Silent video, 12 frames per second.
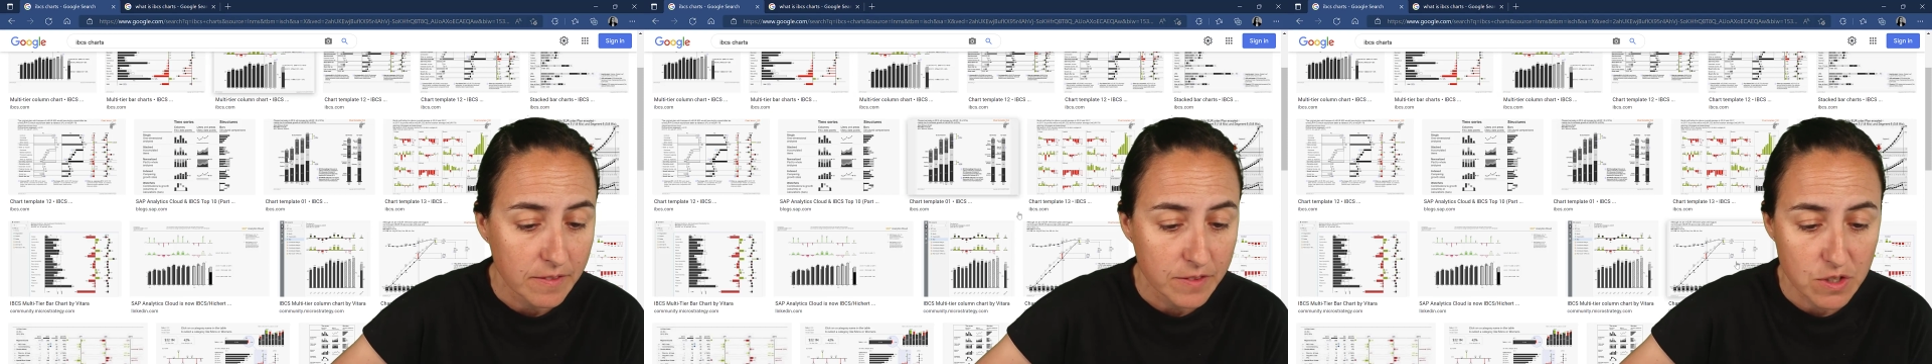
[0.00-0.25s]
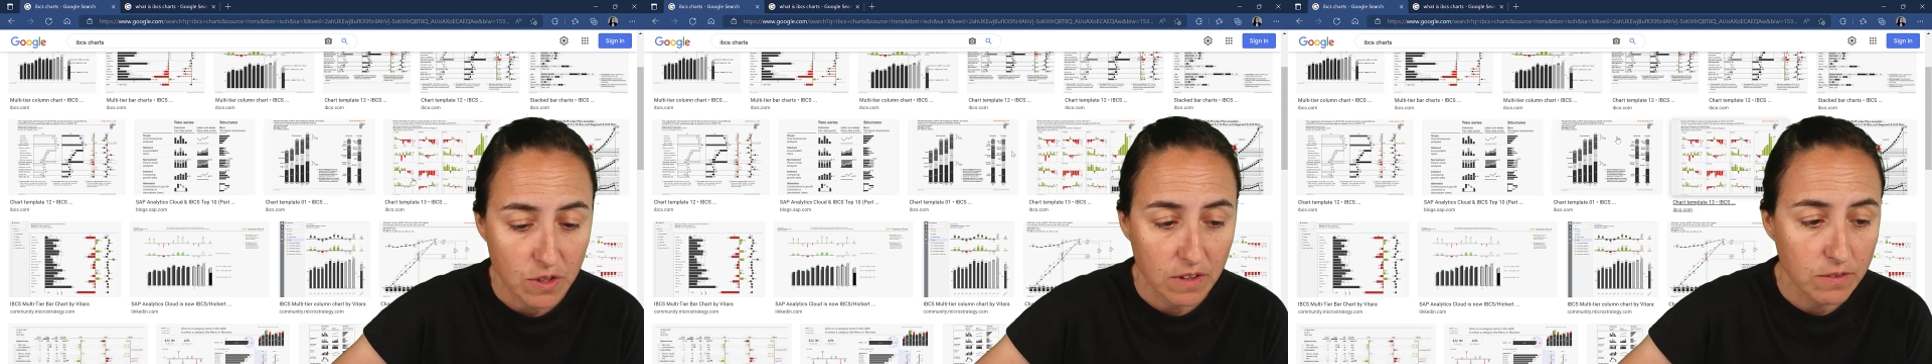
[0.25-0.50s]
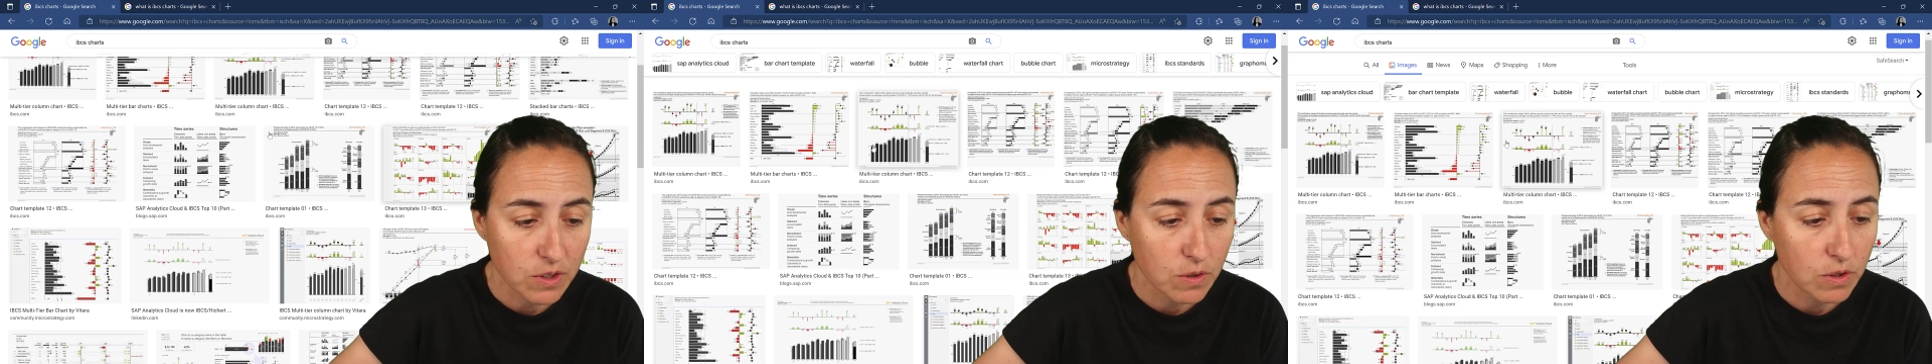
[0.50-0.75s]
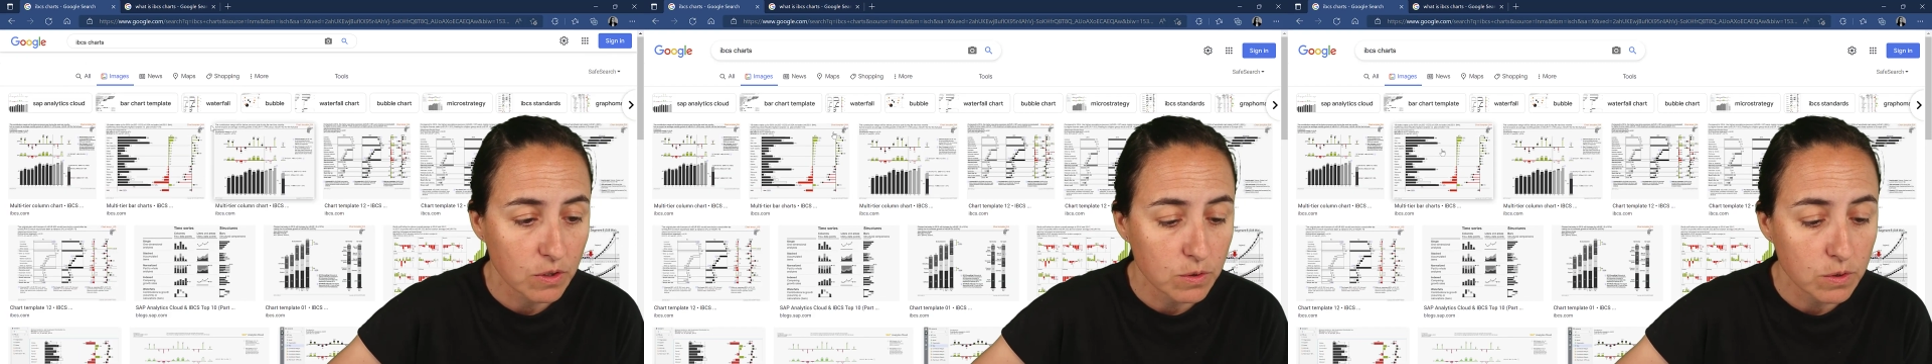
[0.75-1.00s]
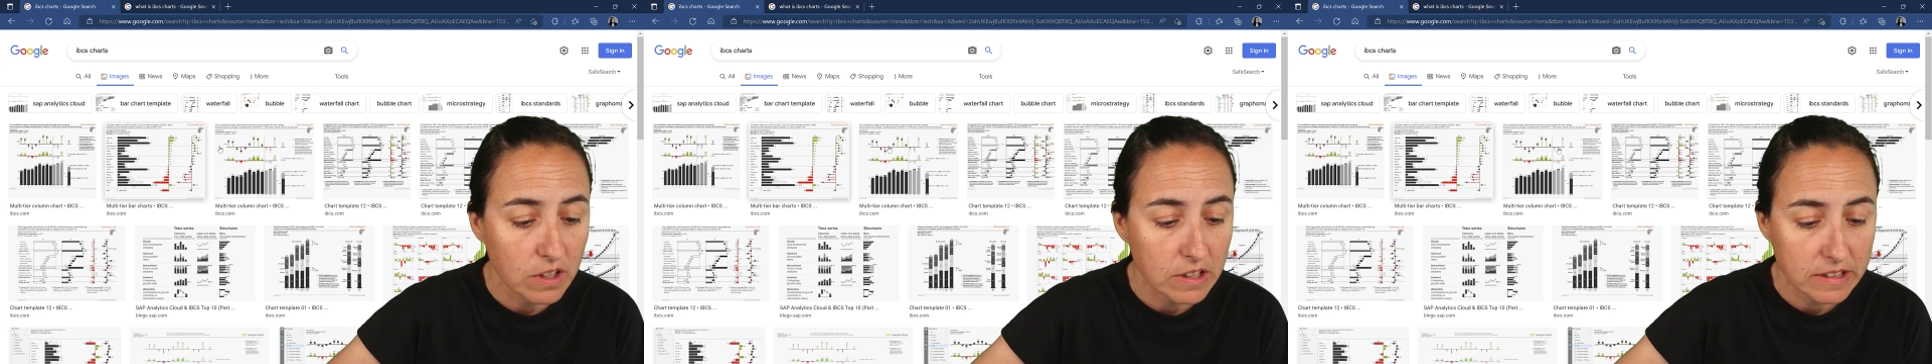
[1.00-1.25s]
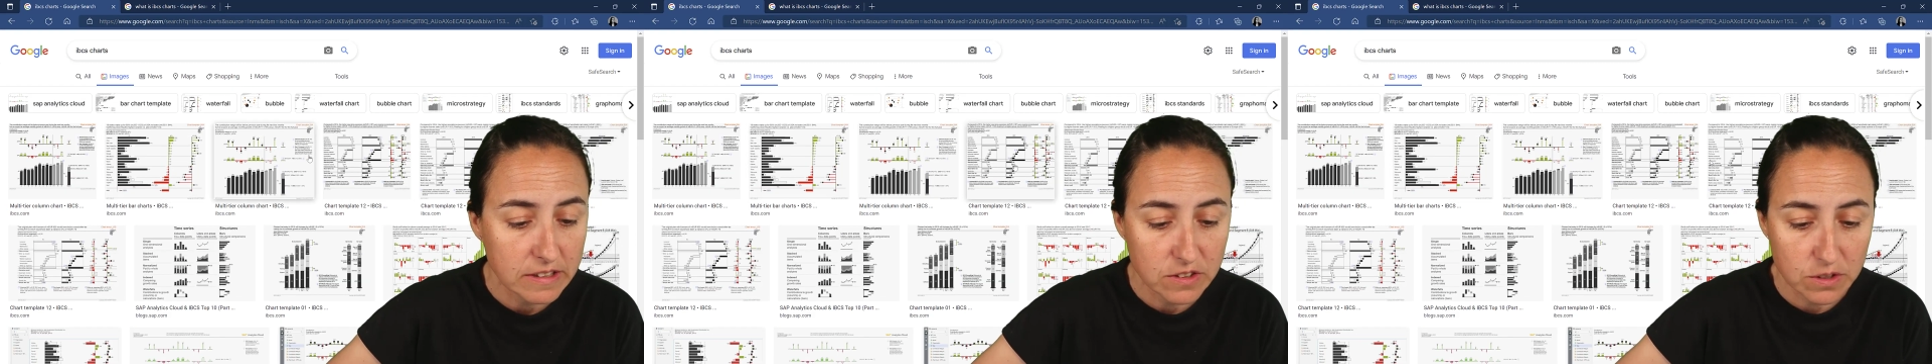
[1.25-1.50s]
So if you Google
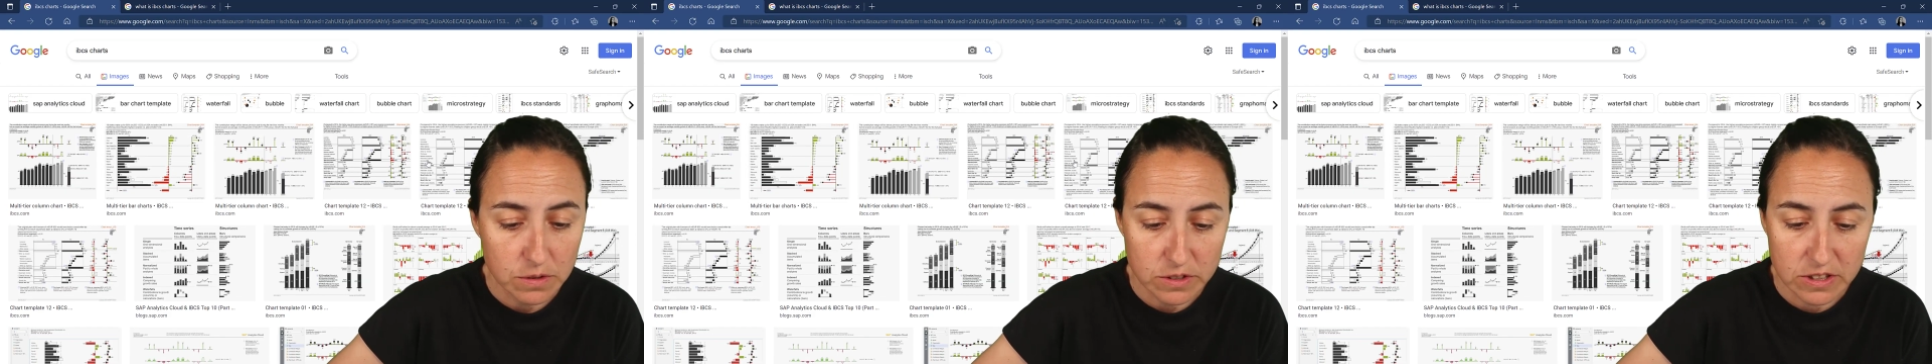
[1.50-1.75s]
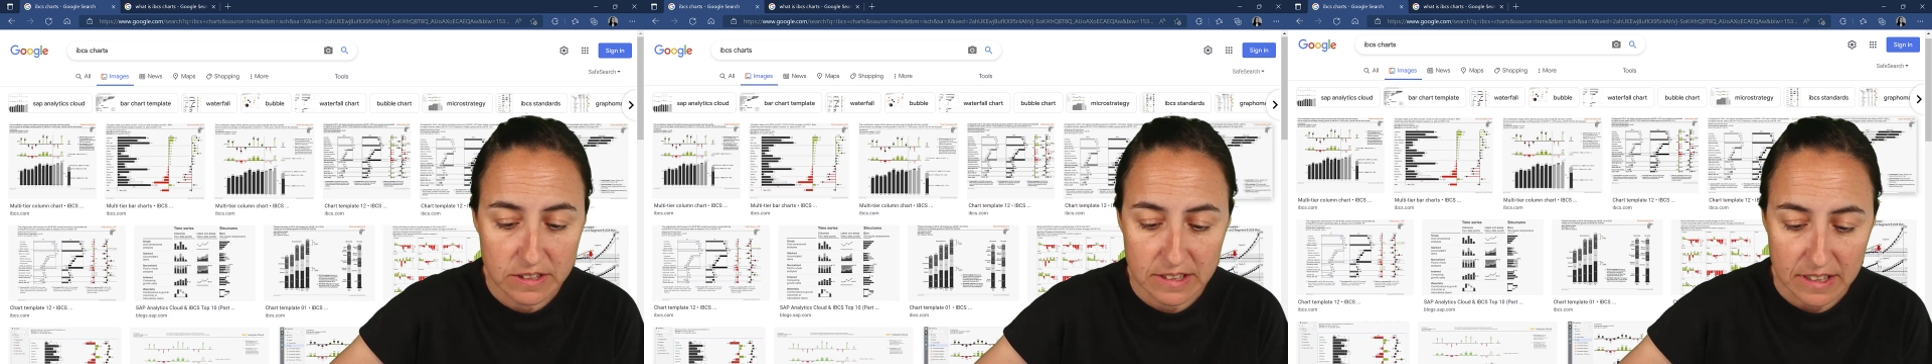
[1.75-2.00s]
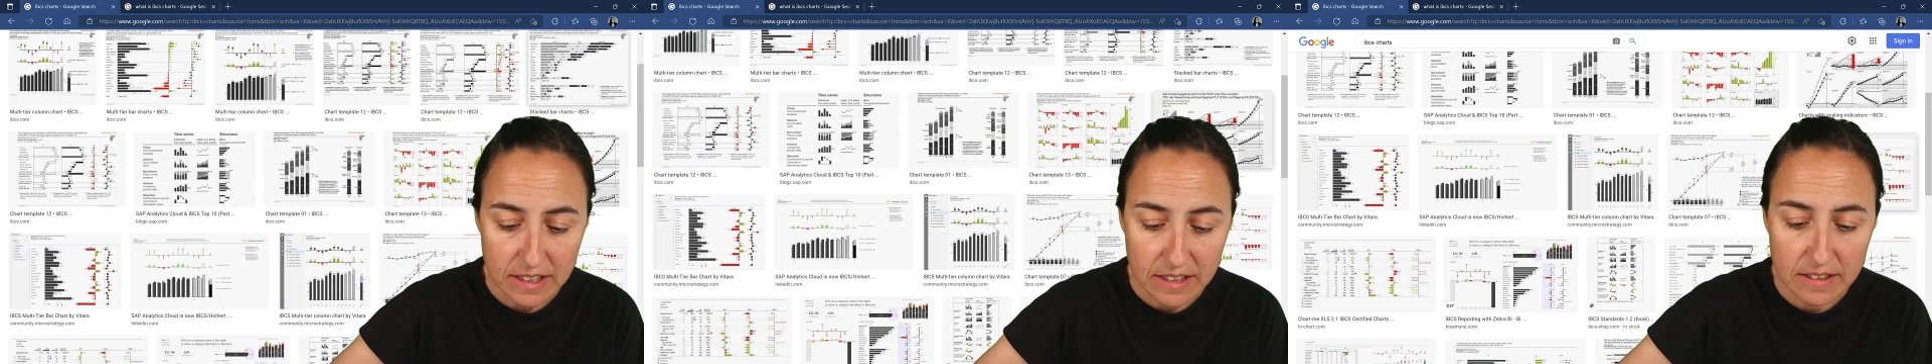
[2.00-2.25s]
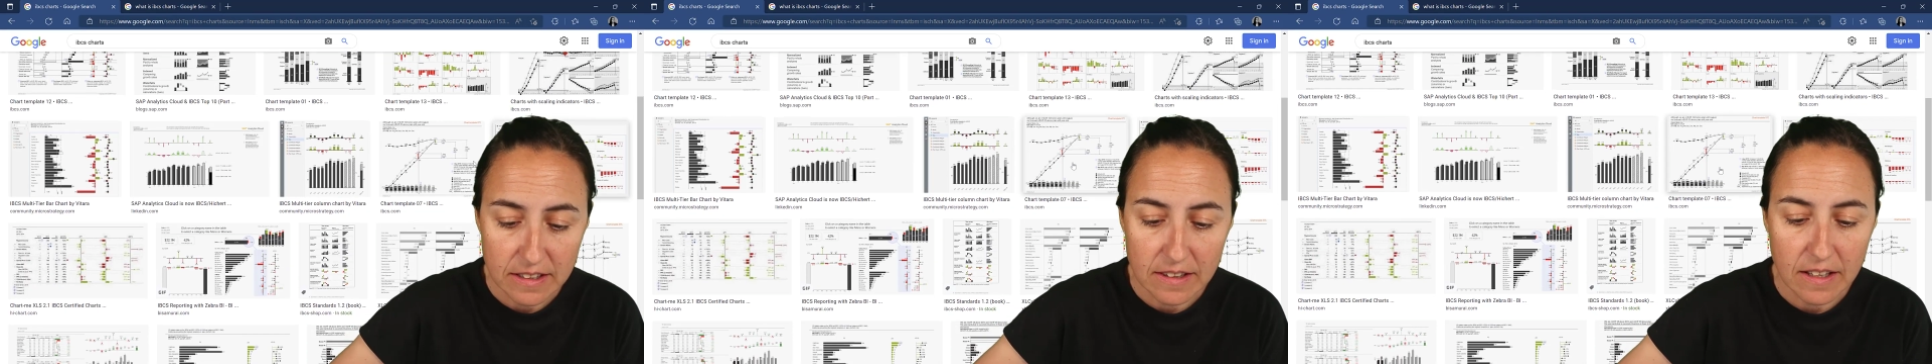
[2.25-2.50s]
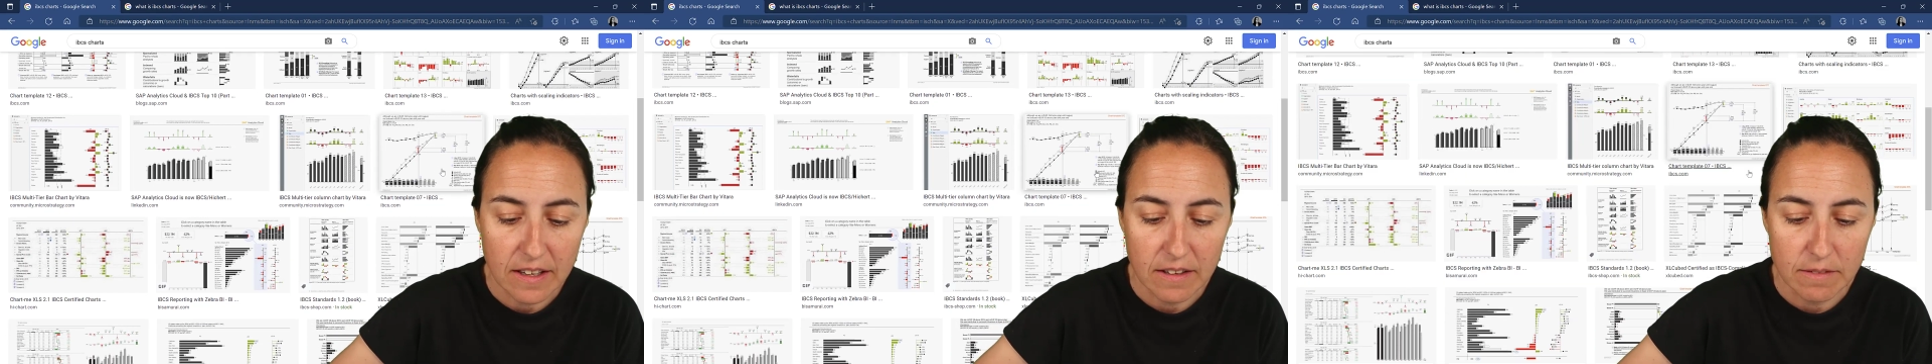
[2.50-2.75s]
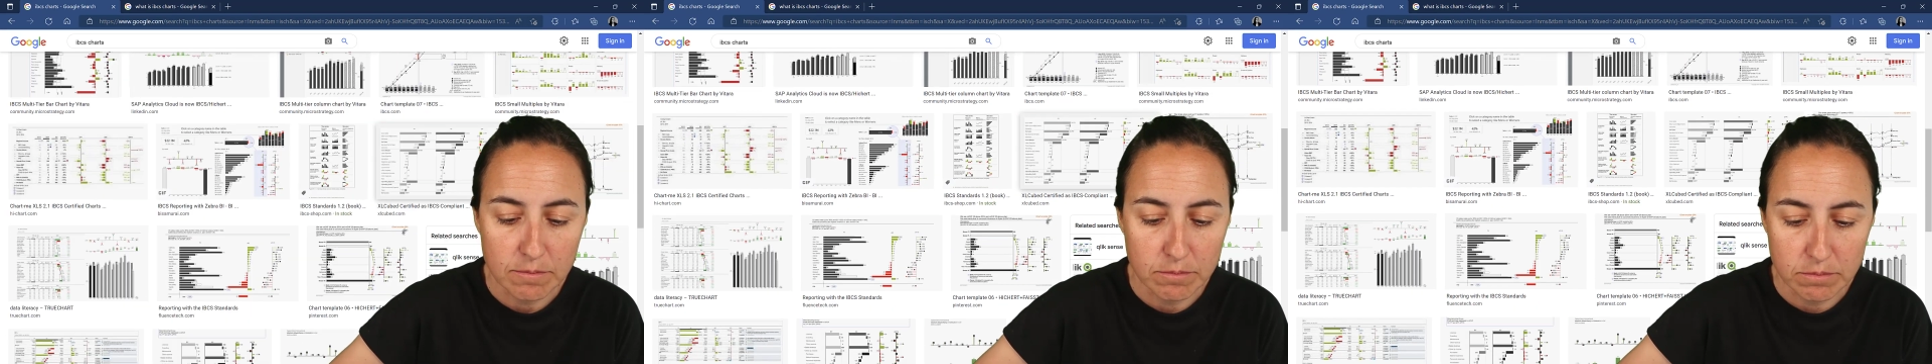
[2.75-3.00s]
it, you'll see that they